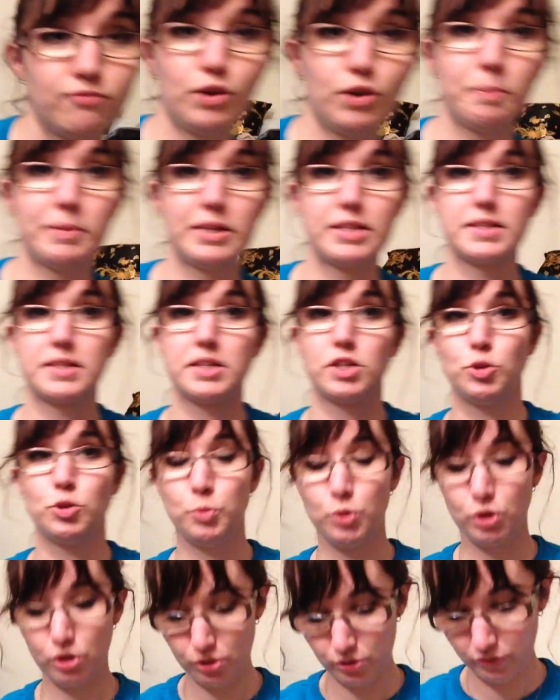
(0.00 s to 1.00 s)
got my
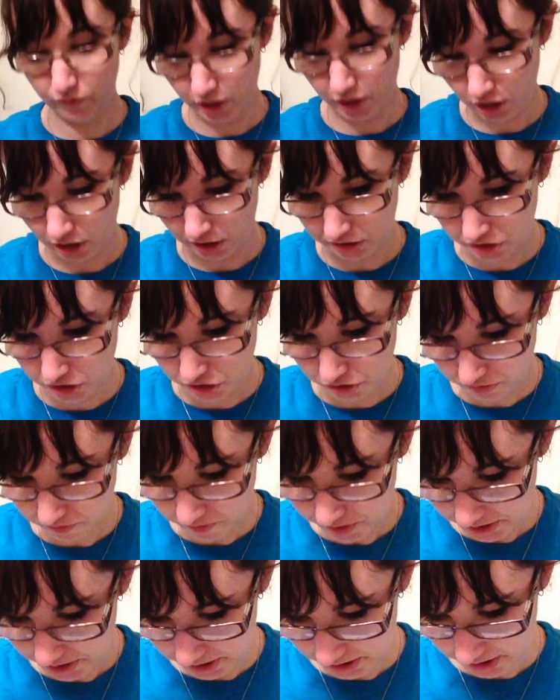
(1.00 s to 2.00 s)
sketchbook, so I've got hard
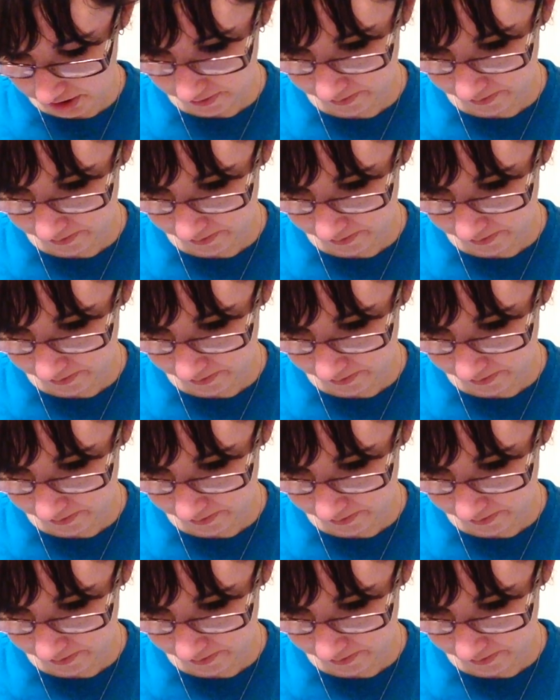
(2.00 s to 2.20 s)
surface.